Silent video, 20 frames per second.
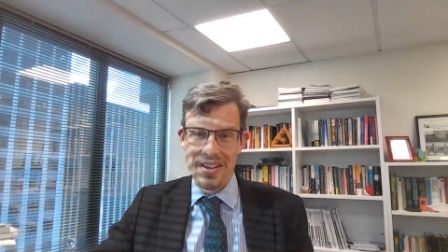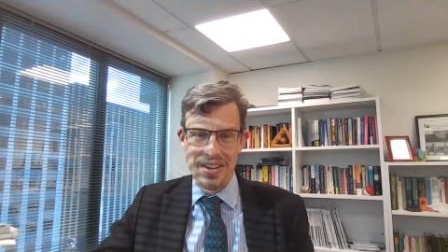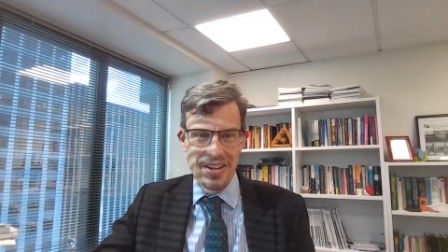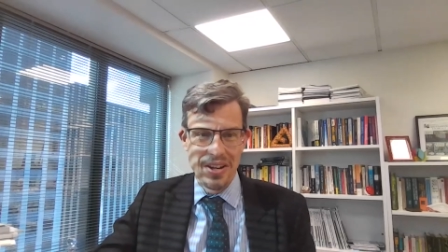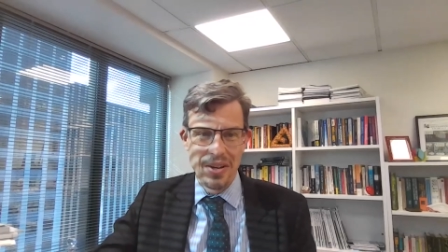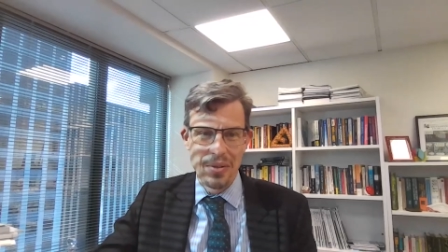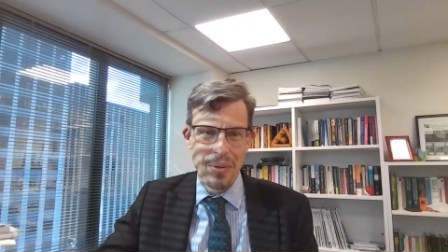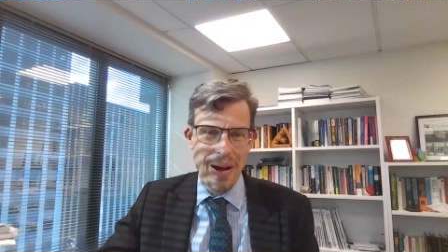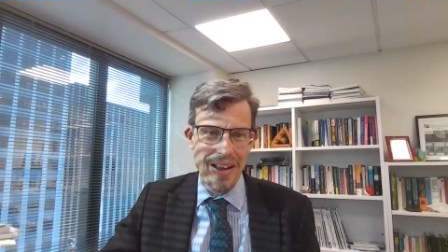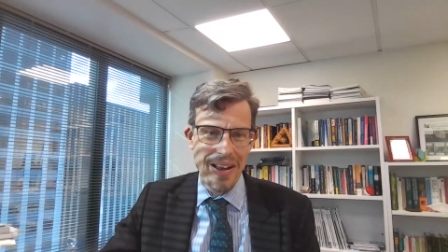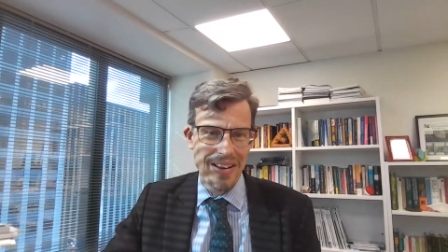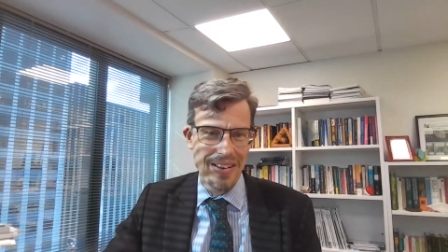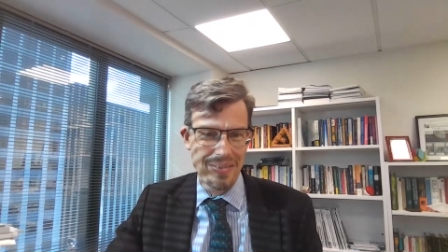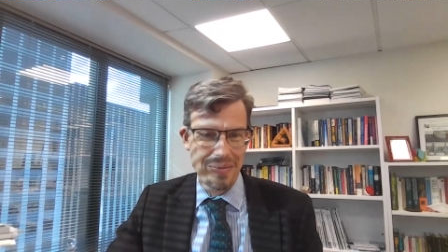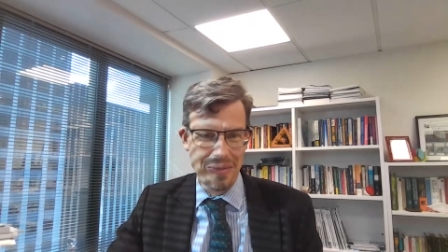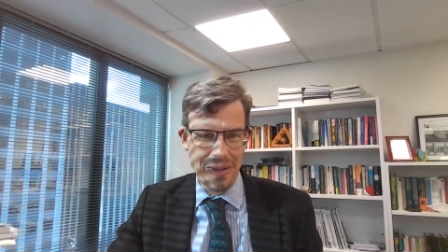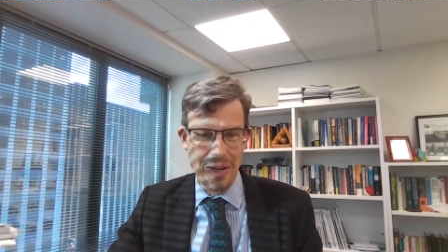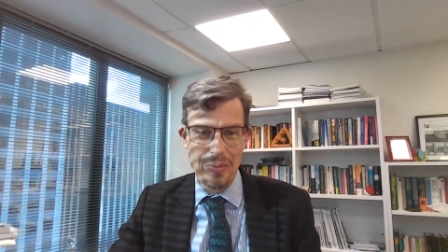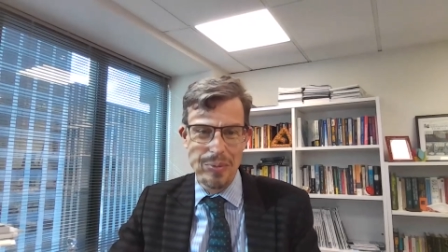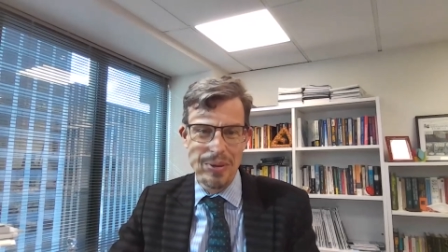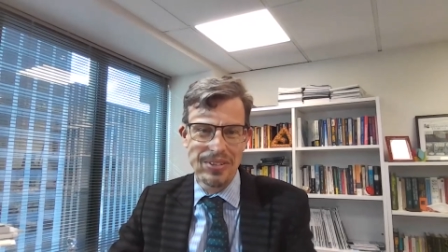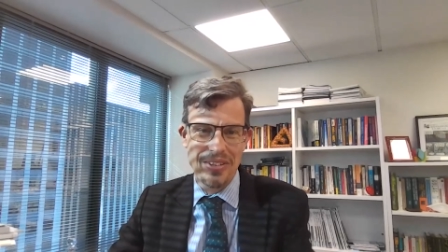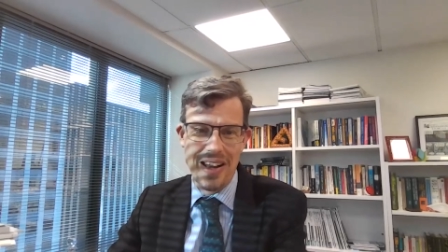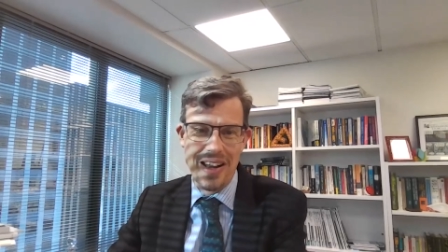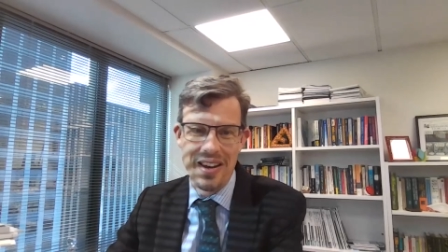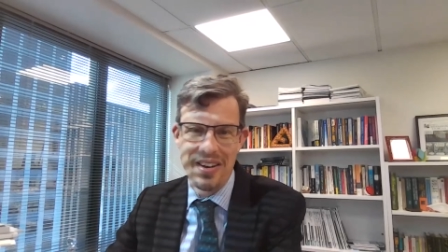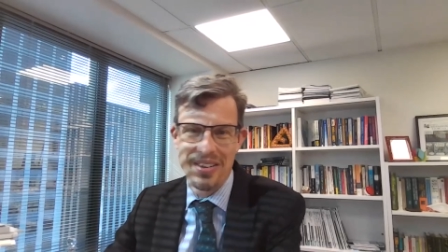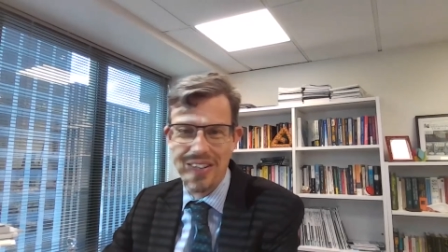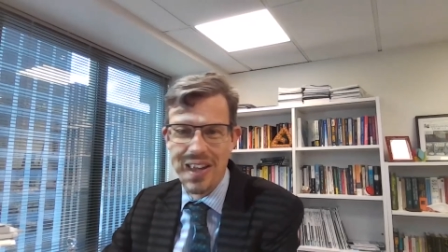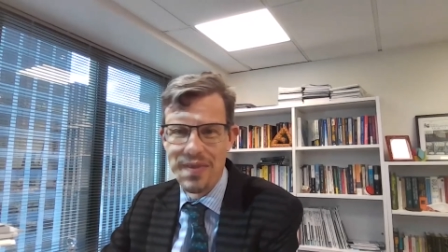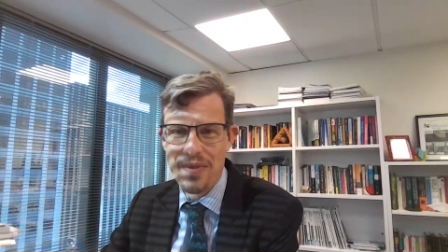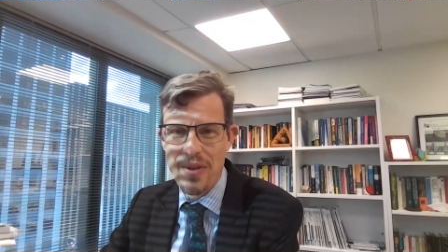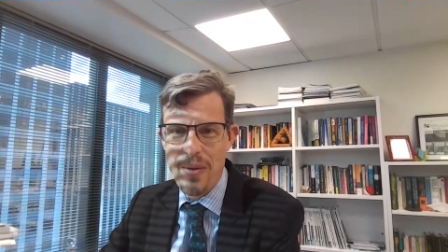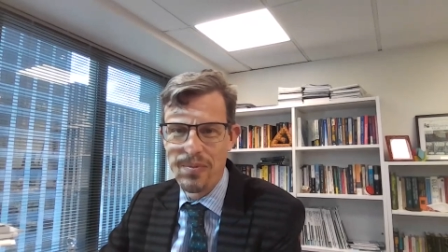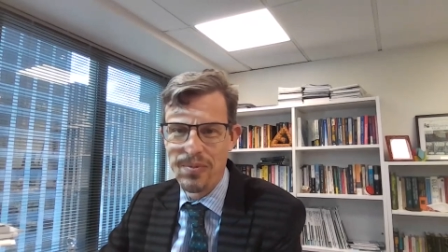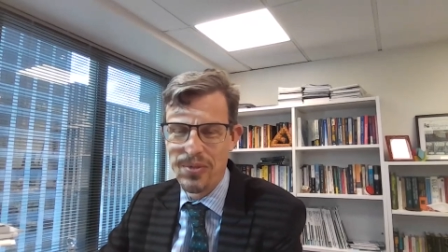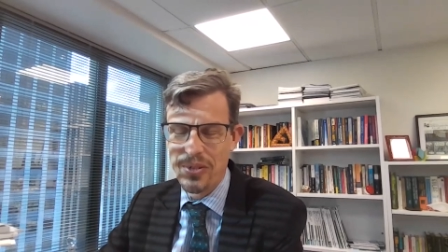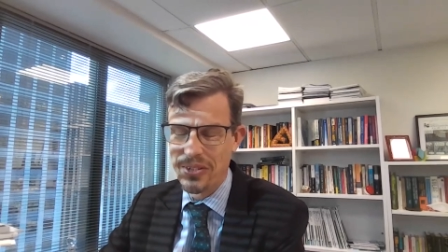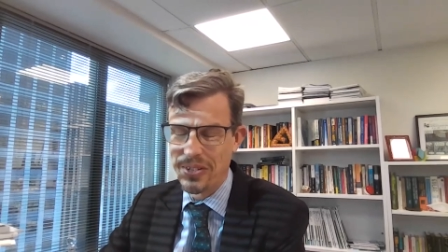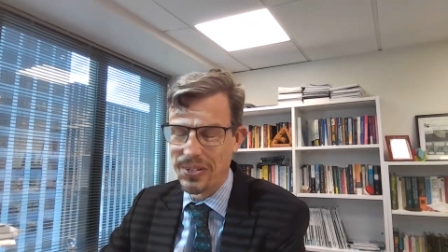and you could be setting
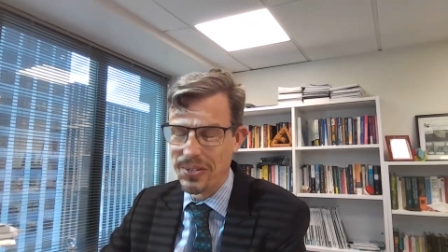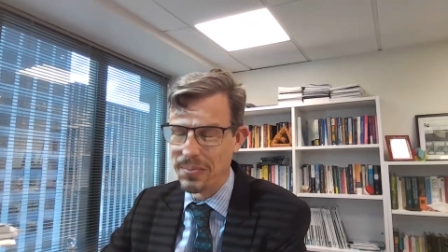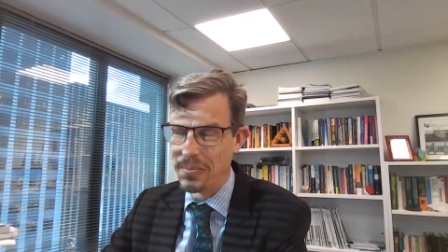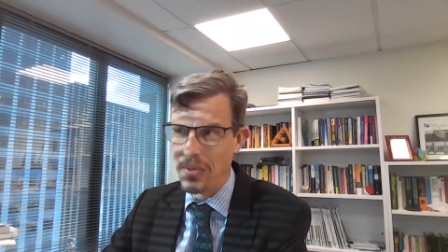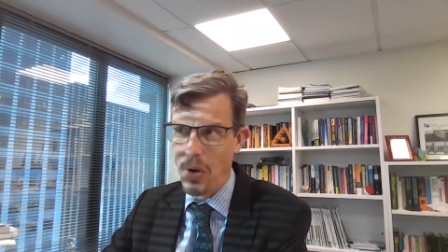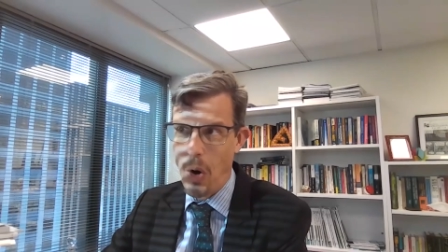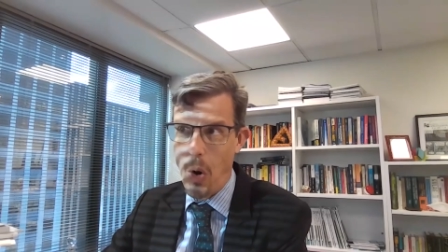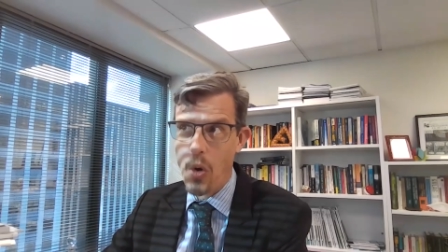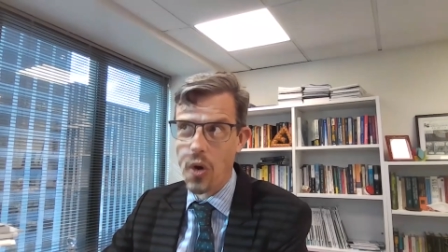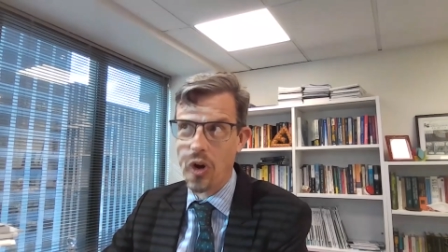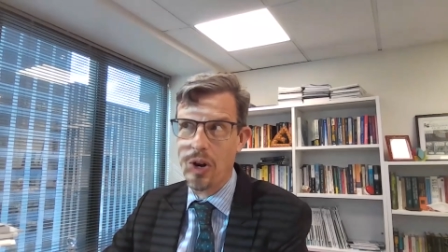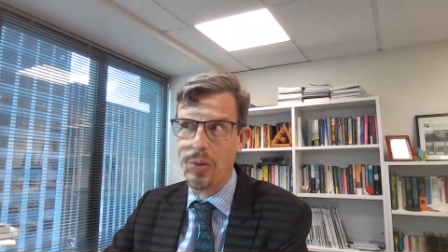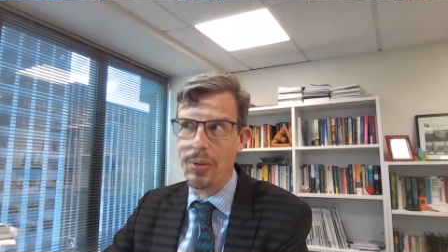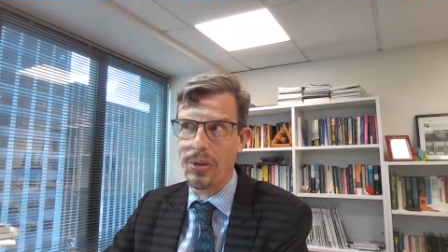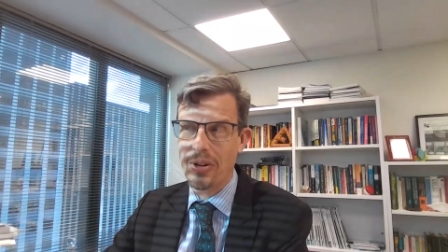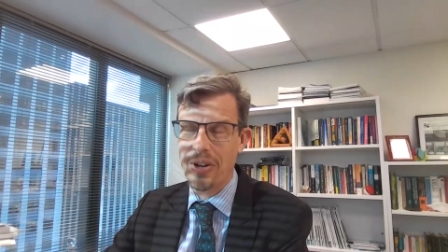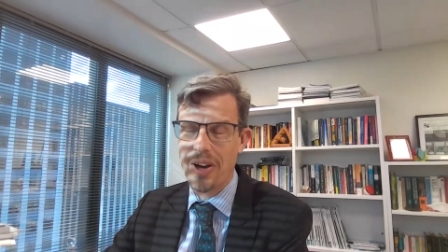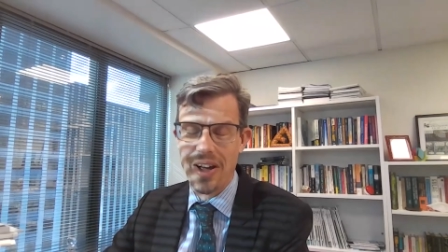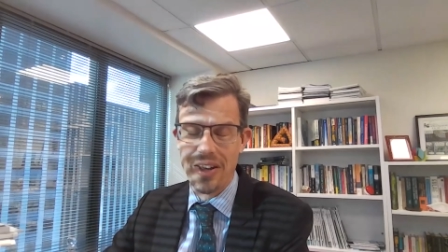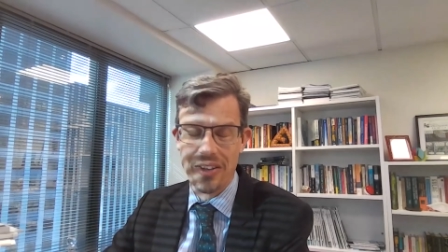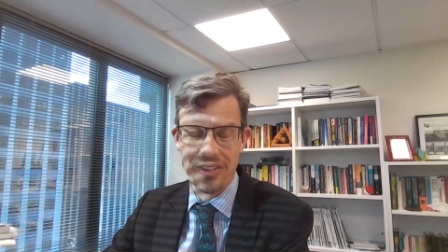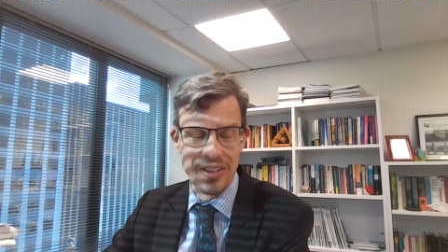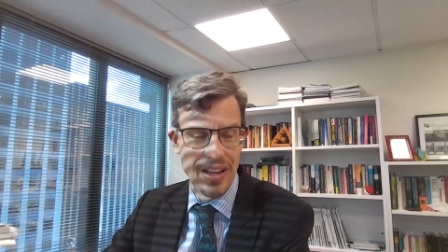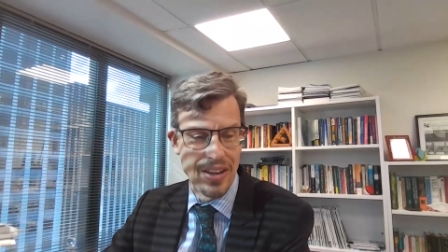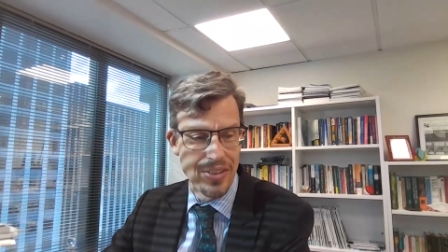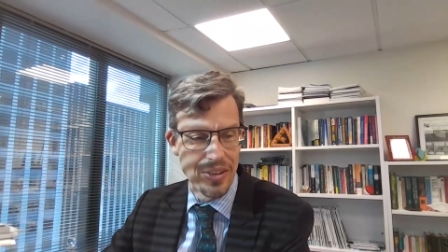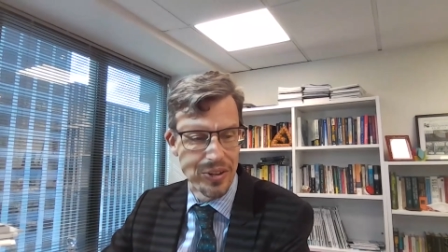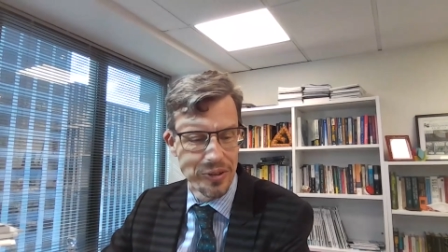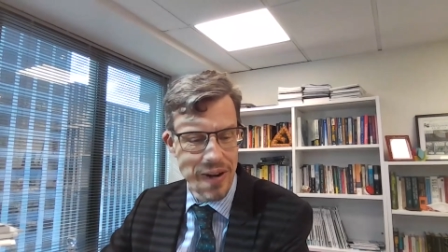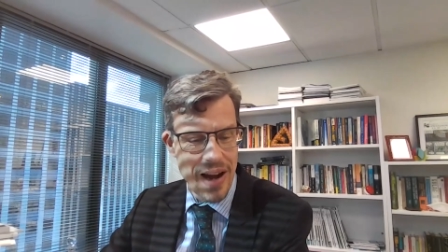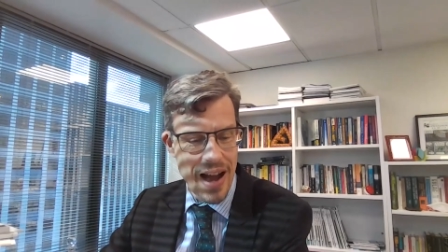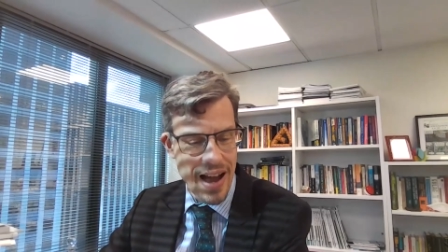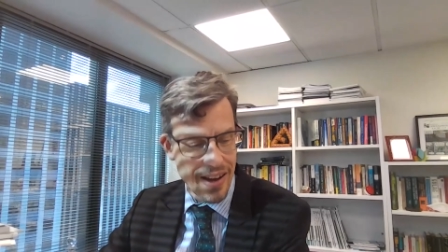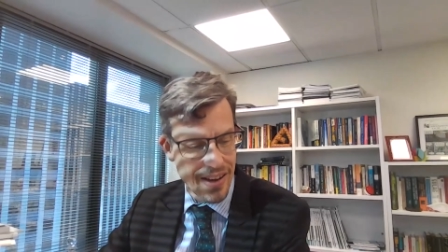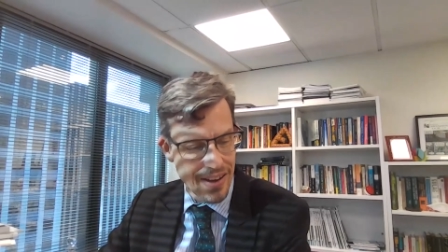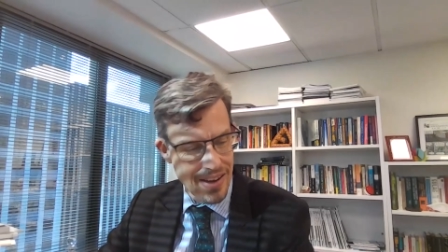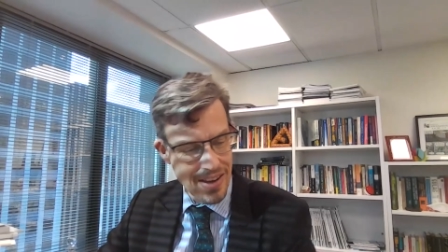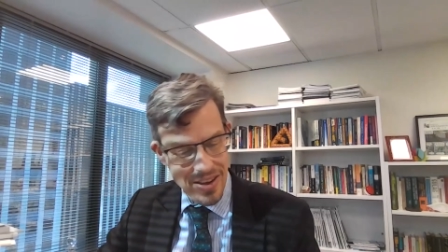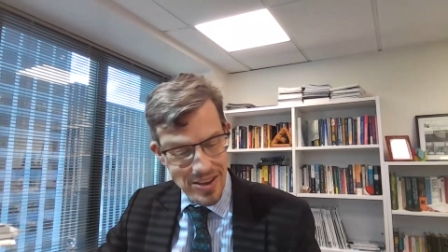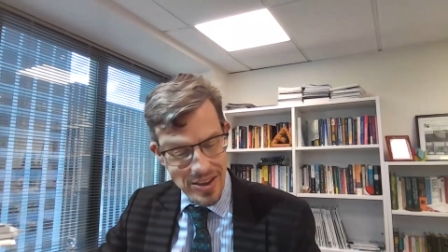yourself up for some horrible costs down the
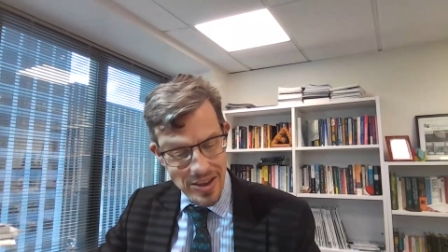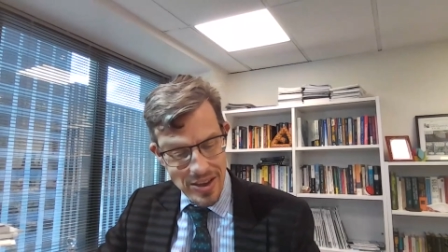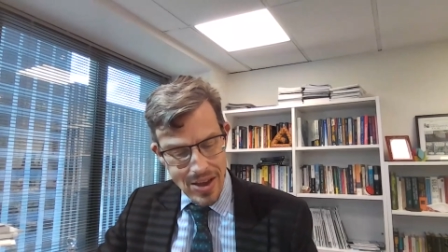track.